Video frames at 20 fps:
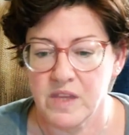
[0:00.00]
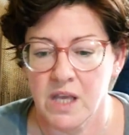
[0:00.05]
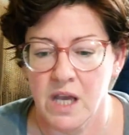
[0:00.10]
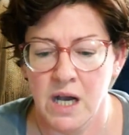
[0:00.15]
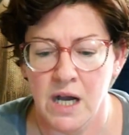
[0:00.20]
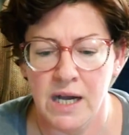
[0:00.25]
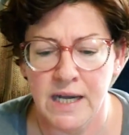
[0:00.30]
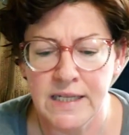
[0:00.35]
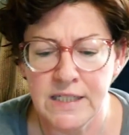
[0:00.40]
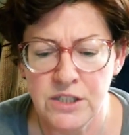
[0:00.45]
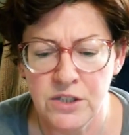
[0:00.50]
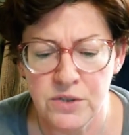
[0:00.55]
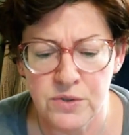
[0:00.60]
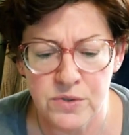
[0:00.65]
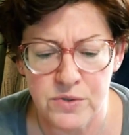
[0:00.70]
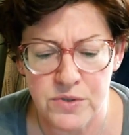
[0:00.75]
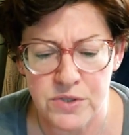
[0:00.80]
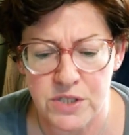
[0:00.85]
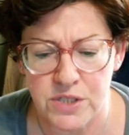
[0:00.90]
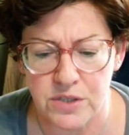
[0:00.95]
I
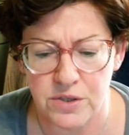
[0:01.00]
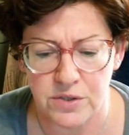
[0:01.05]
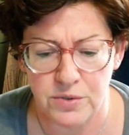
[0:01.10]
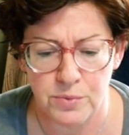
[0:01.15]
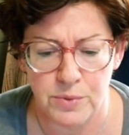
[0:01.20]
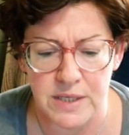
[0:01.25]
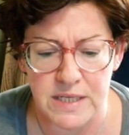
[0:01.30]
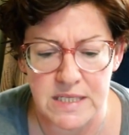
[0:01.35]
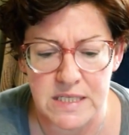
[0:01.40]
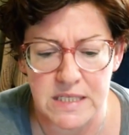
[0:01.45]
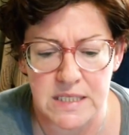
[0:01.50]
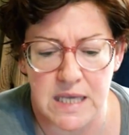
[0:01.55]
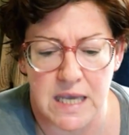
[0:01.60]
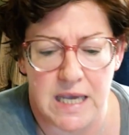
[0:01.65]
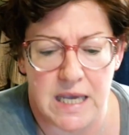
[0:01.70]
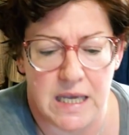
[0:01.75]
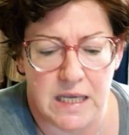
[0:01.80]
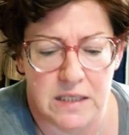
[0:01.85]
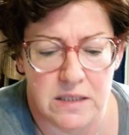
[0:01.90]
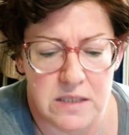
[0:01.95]
used 3
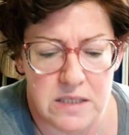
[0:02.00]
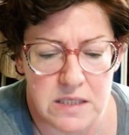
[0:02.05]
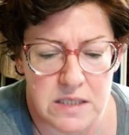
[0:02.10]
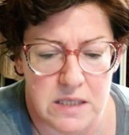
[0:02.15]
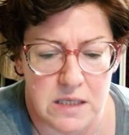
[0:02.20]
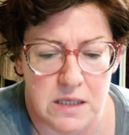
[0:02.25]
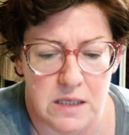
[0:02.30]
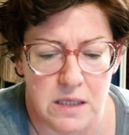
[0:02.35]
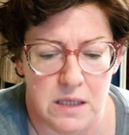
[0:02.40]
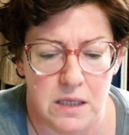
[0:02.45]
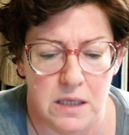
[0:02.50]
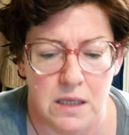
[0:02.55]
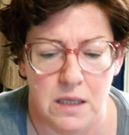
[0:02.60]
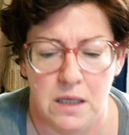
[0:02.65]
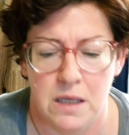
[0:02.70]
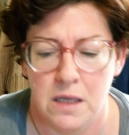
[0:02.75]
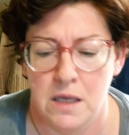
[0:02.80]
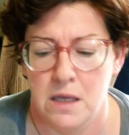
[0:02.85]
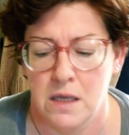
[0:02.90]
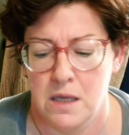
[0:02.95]
skeins
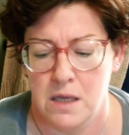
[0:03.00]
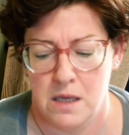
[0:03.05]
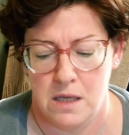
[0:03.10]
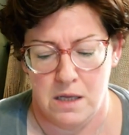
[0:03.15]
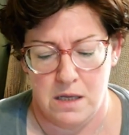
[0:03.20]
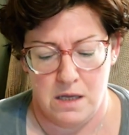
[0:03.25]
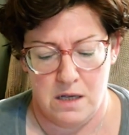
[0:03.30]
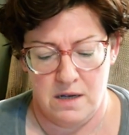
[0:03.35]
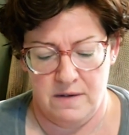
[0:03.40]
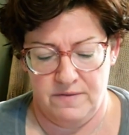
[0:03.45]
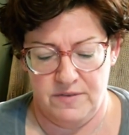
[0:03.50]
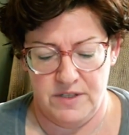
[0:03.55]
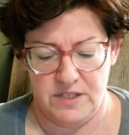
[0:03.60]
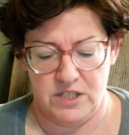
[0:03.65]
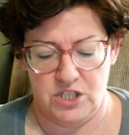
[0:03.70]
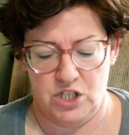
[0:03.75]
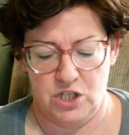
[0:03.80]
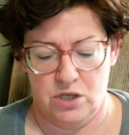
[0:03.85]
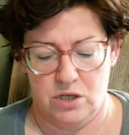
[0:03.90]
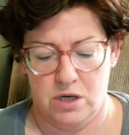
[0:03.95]
of
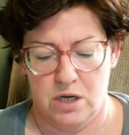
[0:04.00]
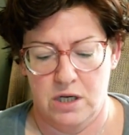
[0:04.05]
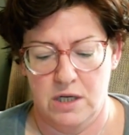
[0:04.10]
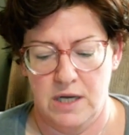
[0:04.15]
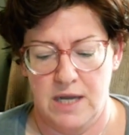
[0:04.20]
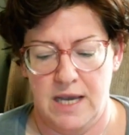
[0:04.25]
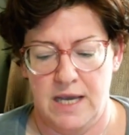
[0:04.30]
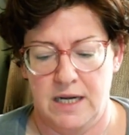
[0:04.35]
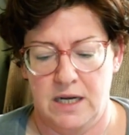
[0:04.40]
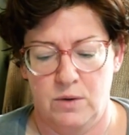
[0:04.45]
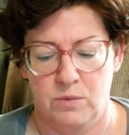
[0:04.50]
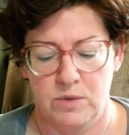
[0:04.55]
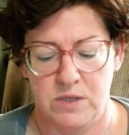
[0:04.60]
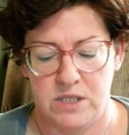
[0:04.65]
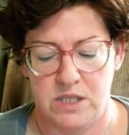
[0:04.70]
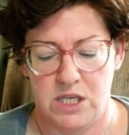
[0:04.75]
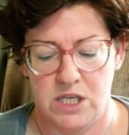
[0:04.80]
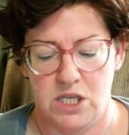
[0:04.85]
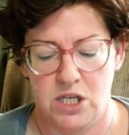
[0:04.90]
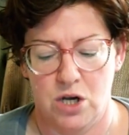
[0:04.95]
this yarn, and it was
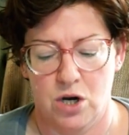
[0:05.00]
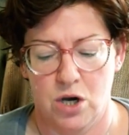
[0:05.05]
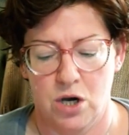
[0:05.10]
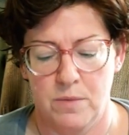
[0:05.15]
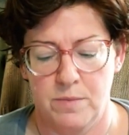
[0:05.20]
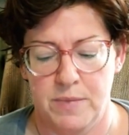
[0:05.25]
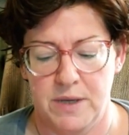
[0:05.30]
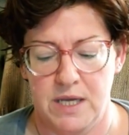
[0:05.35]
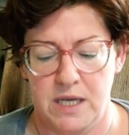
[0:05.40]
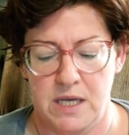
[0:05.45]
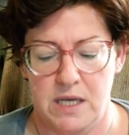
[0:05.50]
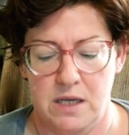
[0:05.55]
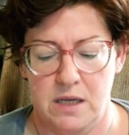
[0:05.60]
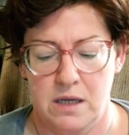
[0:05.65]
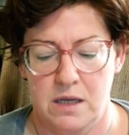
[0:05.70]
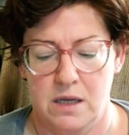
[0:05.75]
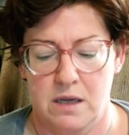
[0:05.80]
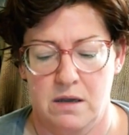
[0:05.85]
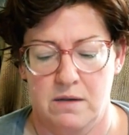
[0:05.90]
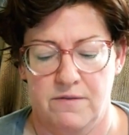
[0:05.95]
the Yarn Bee
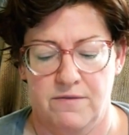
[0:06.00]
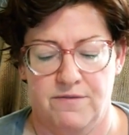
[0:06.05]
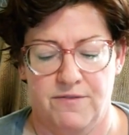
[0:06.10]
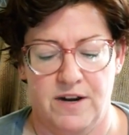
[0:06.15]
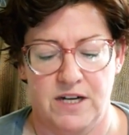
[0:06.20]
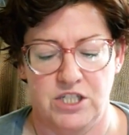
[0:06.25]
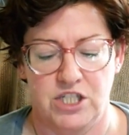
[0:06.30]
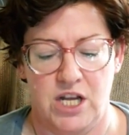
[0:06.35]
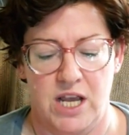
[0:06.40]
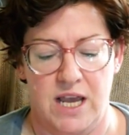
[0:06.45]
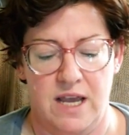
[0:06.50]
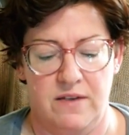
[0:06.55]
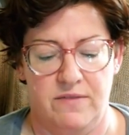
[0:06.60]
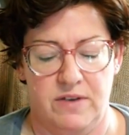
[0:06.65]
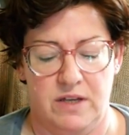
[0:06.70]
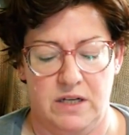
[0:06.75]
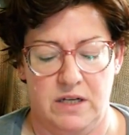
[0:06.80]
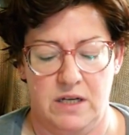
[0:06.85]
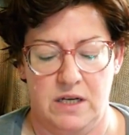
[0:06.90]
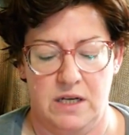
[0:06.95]
Fresh
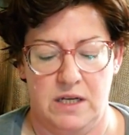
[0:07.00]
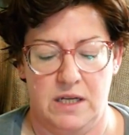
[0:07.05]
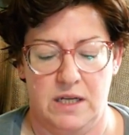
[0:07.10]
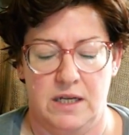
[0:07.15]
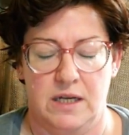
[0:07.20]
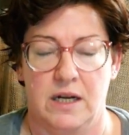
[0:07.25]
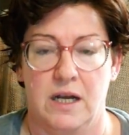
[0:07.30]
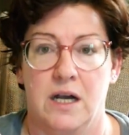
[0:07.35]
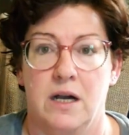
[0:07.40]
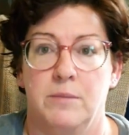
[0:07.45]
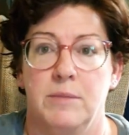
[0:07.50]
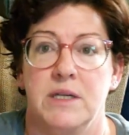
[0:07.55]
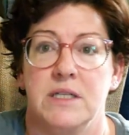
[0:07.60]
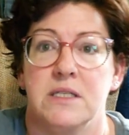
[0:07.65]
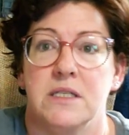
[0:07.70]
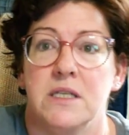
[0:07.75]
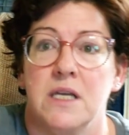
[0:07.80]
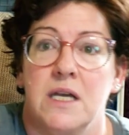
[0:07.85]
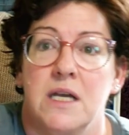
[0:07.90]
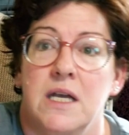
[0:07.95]
Haven in
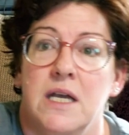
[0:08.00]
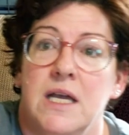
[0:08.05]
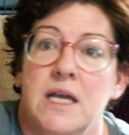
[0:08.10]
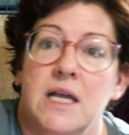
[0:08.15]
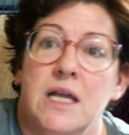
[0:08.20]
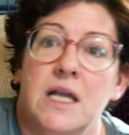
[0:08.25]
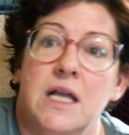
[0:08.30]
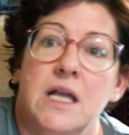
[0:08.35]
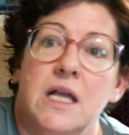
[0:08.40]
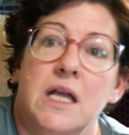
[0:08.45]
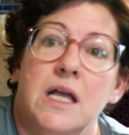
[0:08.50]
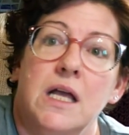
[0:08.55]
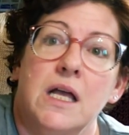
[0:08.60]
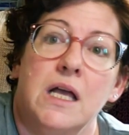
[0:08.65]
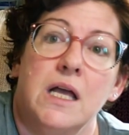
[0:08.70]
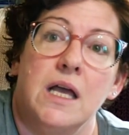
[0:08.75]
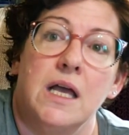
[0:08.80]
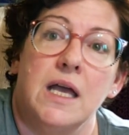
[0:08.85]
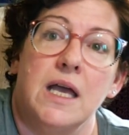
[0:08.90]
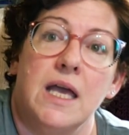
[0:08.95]
Hummus.
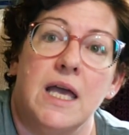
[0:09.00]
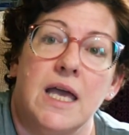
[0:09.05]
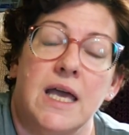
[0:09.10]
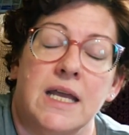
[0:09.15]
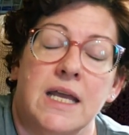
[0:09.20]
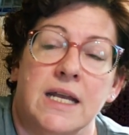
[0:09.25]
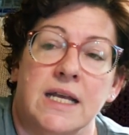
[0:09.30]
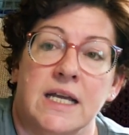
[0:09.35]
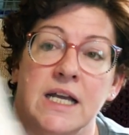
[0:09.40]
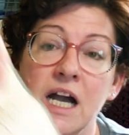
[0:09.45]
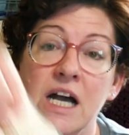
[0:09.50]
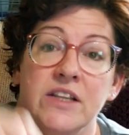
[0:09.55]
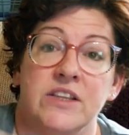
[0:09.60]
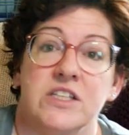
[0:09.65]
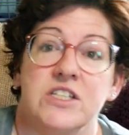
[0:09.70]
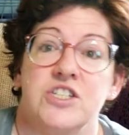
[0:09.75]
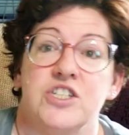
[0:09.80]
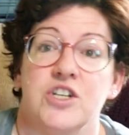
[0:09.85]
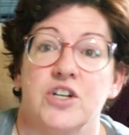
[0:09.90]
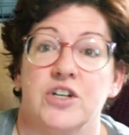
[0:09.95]
And I got
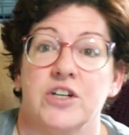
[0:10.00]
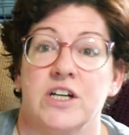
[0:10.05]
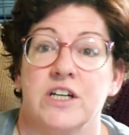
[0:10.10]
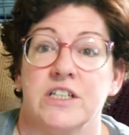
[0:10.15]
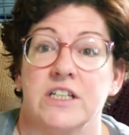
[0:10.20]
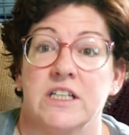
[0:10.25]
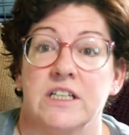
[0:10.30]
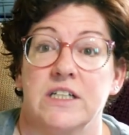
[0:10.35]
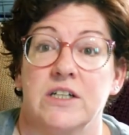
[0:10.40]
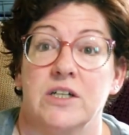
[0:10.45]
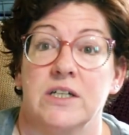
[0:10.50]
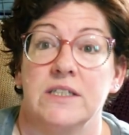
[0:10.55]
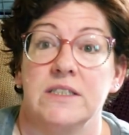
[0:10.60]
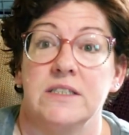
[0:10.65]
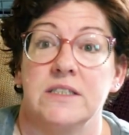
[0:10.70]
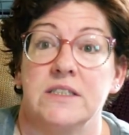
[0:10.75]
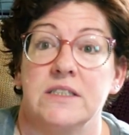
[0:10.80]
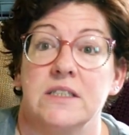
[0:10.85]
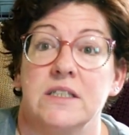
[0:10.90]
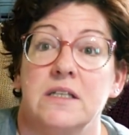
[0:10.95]
this yarn on
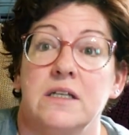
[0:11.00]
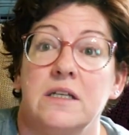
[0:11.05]
clearance.